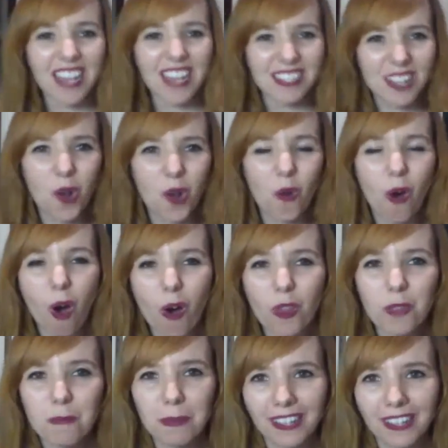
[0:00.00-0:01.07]
so all
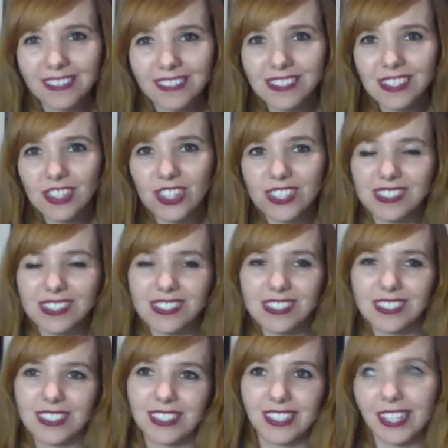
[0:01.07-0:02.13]
the plants
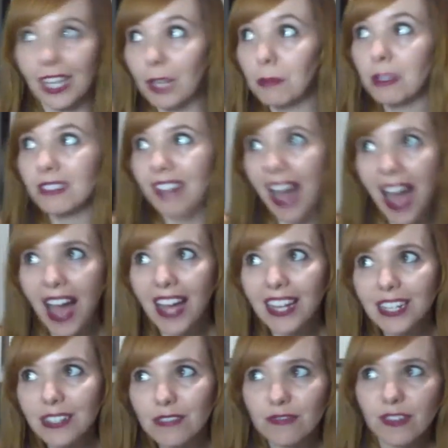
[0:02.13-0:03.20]
just came
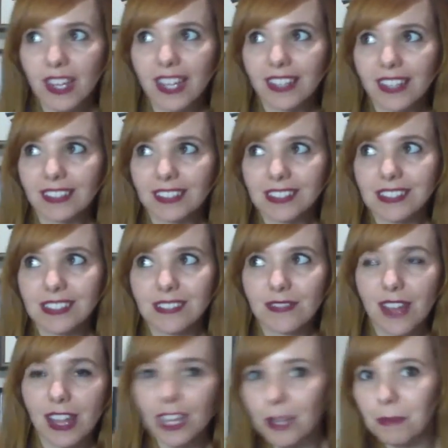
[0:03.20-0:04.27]
alive and
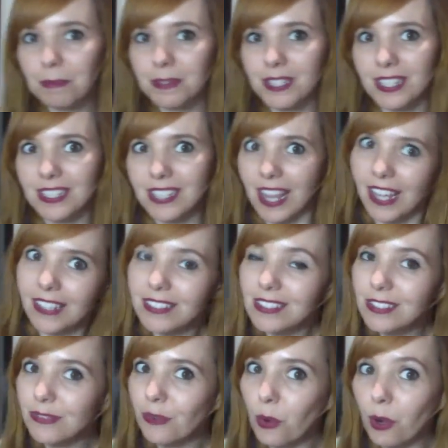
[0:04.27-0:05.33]
developed a
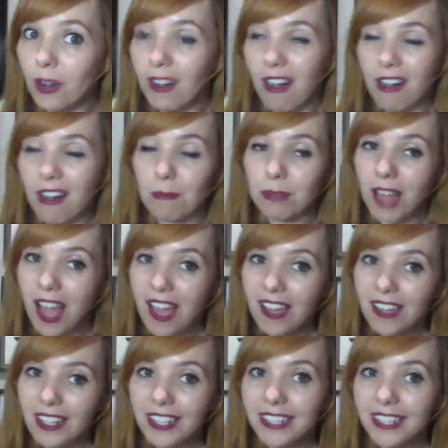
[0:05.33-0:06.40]
taste for our
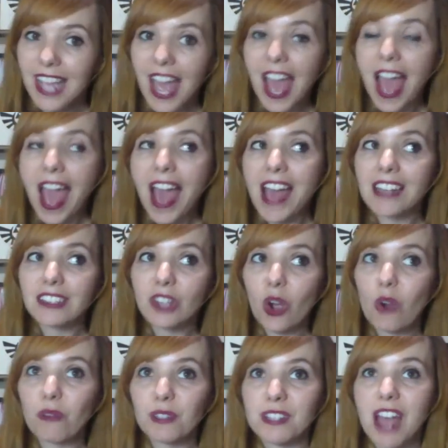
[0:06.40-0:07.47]
blood, and
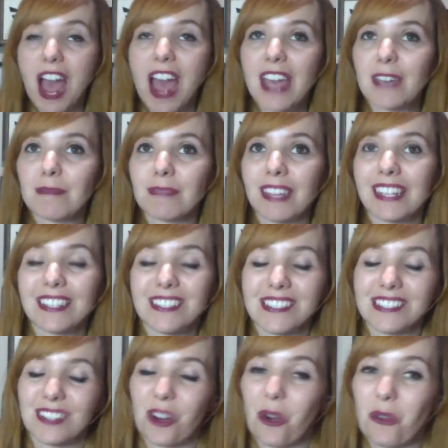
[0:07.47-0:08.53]
over time, they
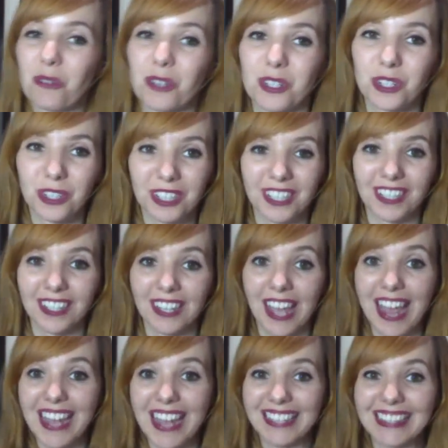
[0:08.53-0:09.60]
just overtook and
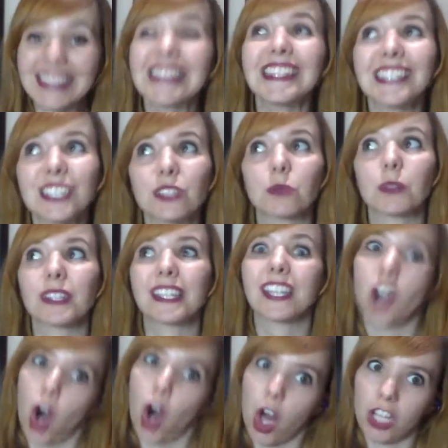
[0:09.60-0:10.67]
ate literally
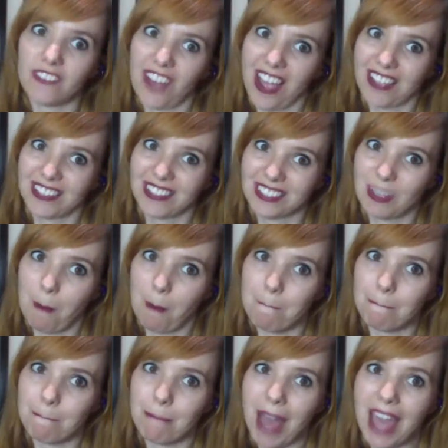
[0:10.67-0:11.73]
all of us.
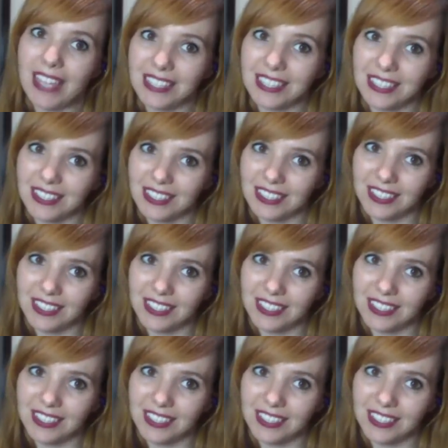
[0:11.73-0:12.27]
Bye.